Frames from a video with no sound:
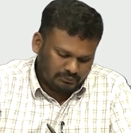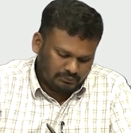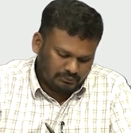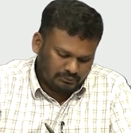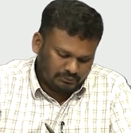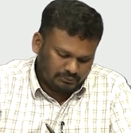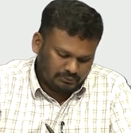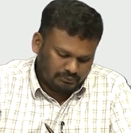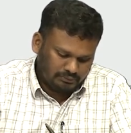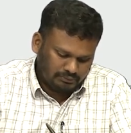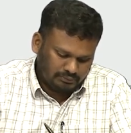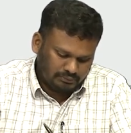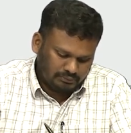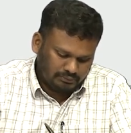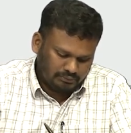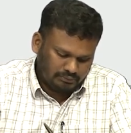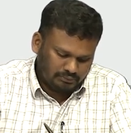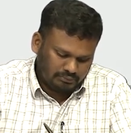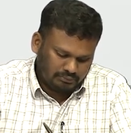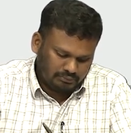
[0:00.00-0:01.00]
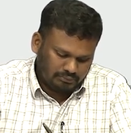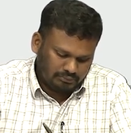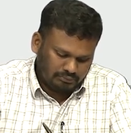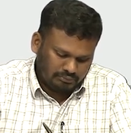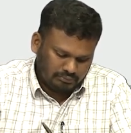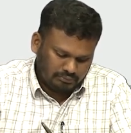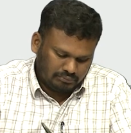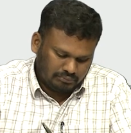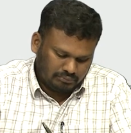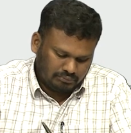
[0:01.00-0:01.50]

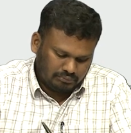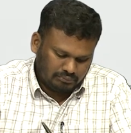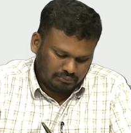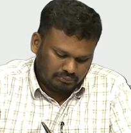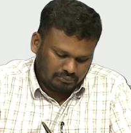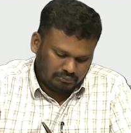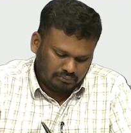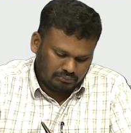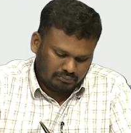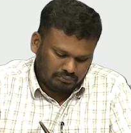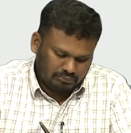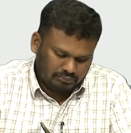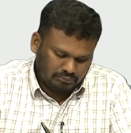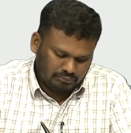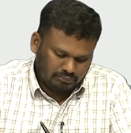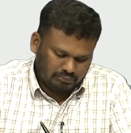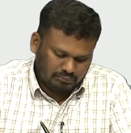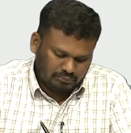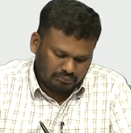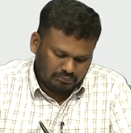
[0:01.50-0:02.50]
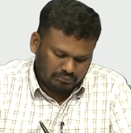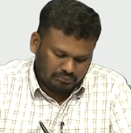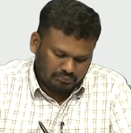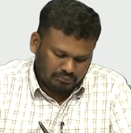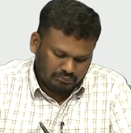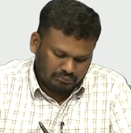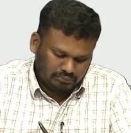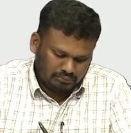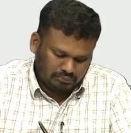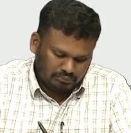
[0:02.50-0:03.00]

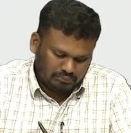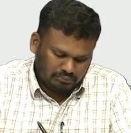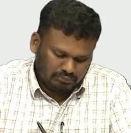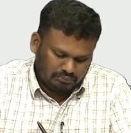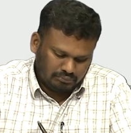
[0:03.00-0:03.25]
Nothing is said.